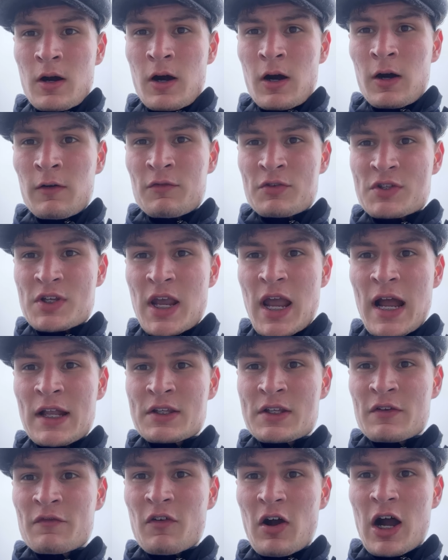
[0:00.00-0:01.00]
Obviously,
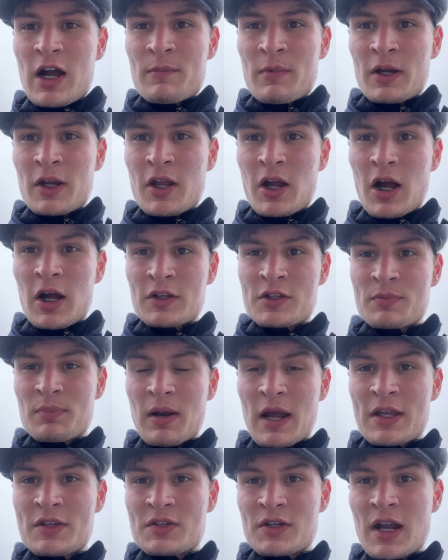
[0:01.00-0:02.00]
Andi Weimann can't
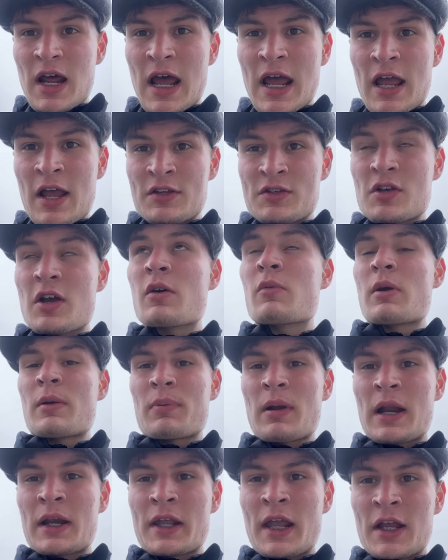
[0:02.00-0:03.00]
play today as uh, we're
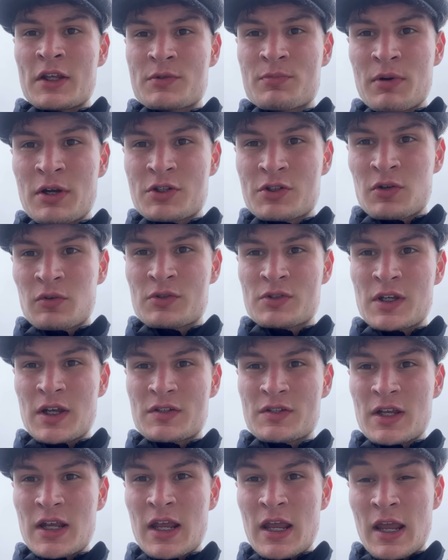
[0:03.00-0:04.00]
playing against Bristol
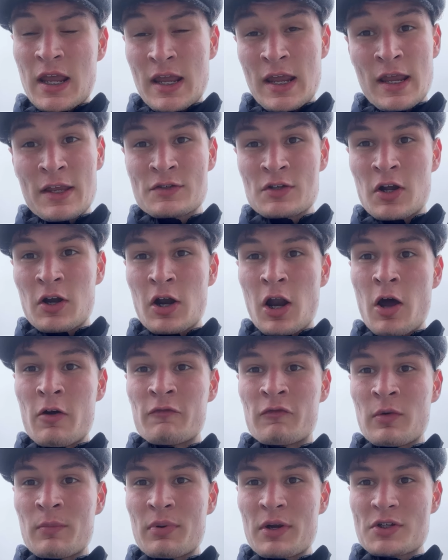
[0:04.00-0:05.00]
City. He is on
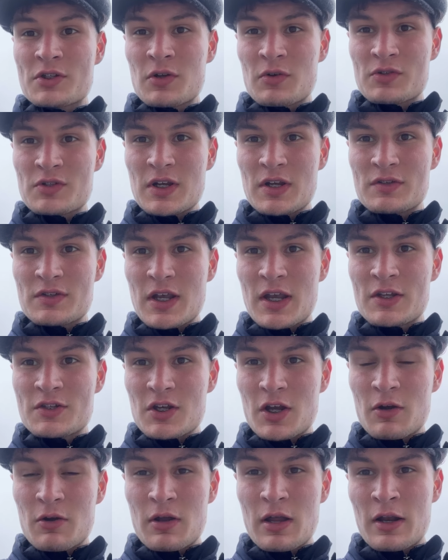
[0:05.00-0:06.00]
loan from Bristol City,
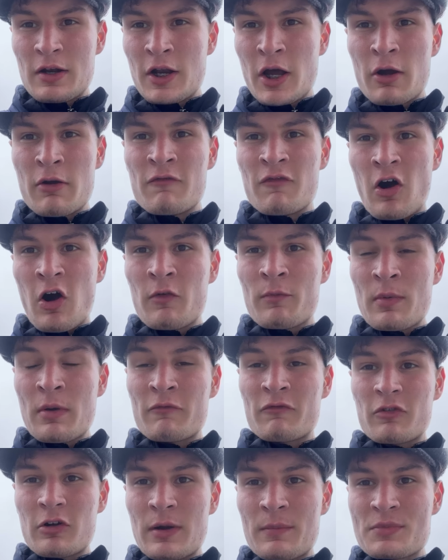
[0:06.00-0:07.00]
so no
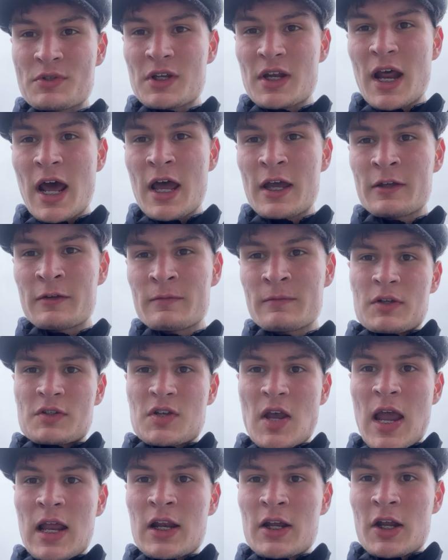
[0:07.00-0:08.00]
involvement for him today. But
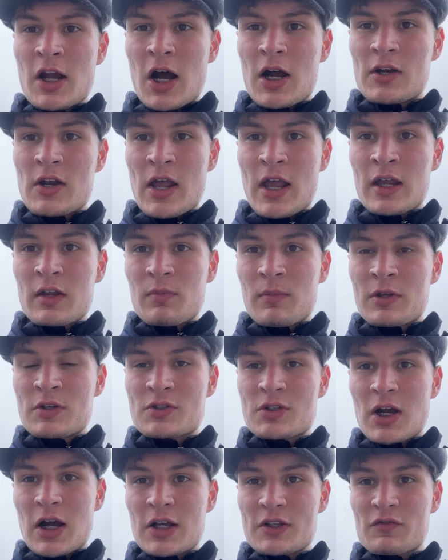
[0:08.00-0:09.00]
Taylor Gardner Hickman
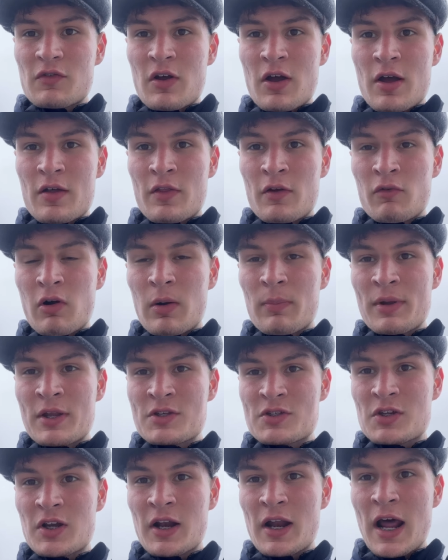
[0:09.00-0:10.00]
starts for the
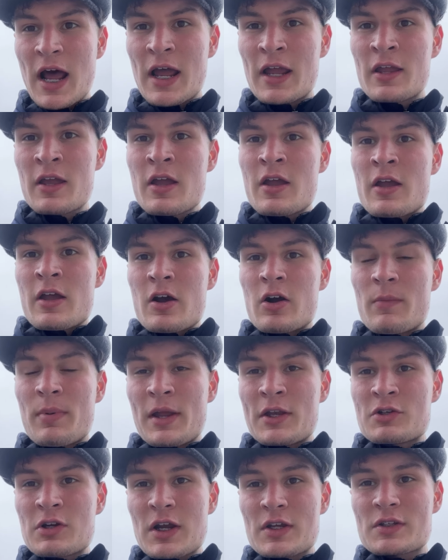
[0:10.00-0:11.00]
Robins today. It'll
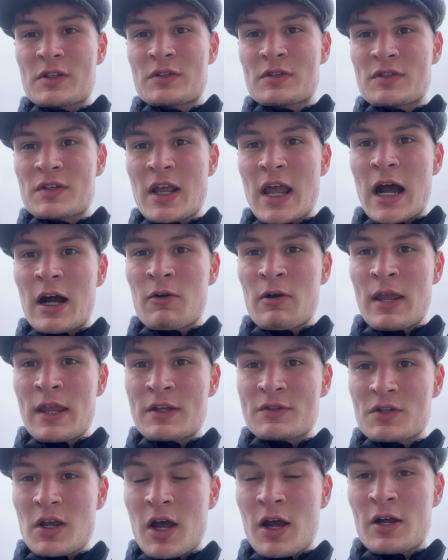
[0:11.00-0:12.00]
be interesting to see how
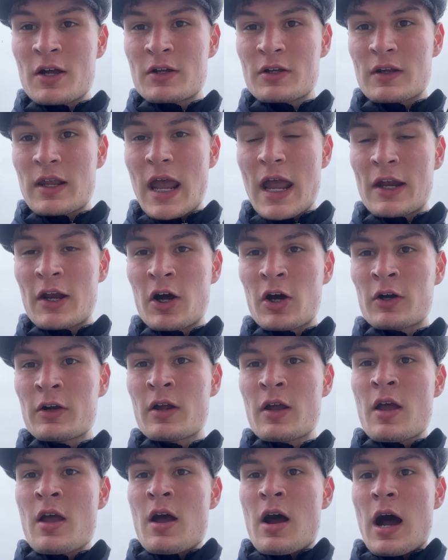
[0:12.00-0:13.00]
he's uh, getting on.
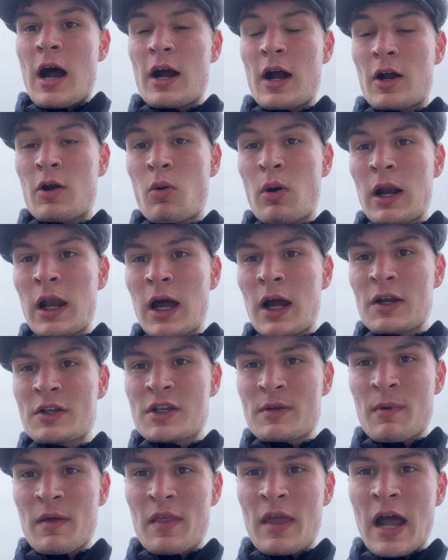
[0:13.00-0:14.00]
I quite liked
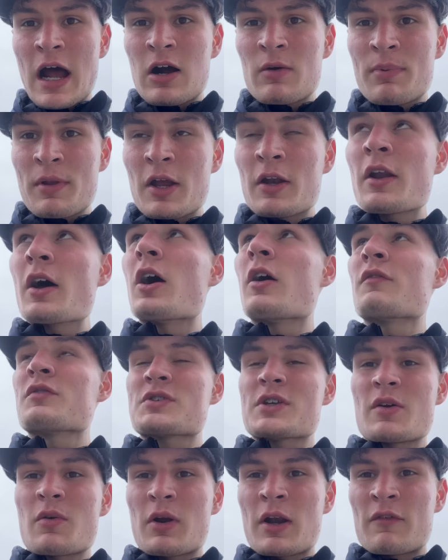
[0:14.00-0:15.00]
him at the Albion,
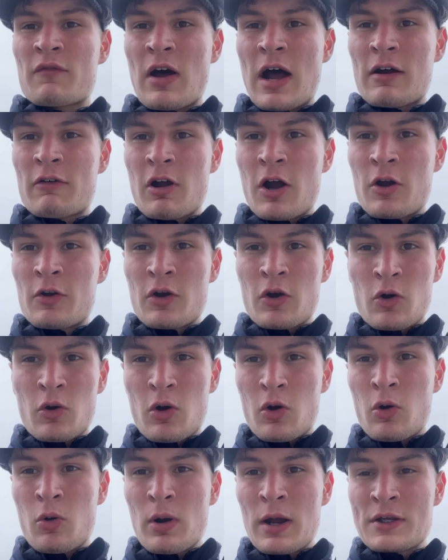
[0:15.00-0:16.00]
obviously one of our own.
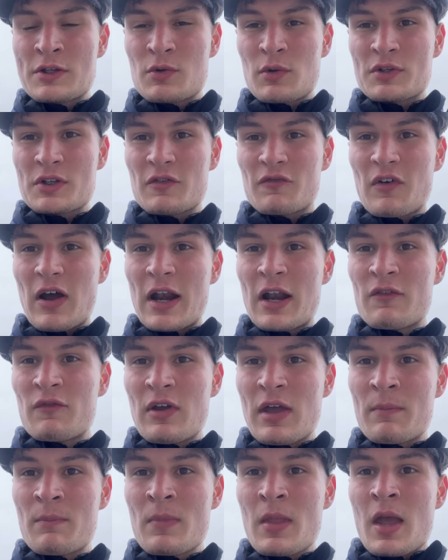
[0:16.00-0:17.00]
Always was a fan of
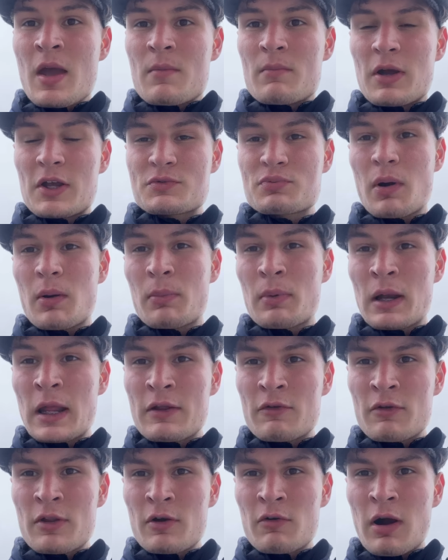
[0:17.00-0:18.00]
him, but it's
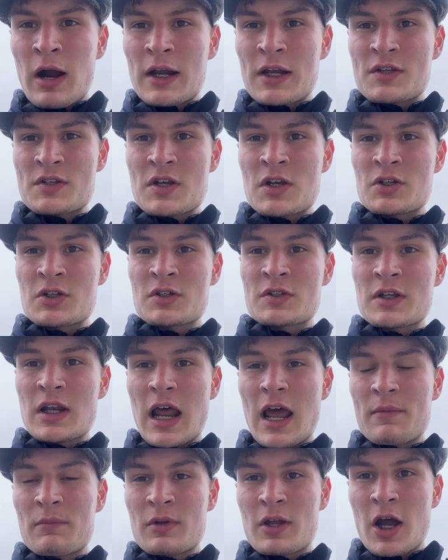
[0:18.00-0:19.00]
probably the right decision to
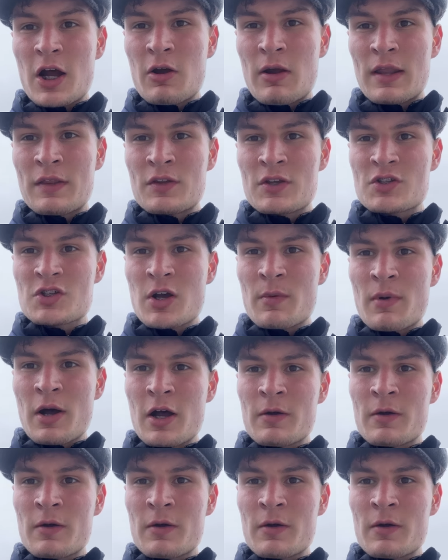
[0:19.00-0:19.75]
let him go in the summer.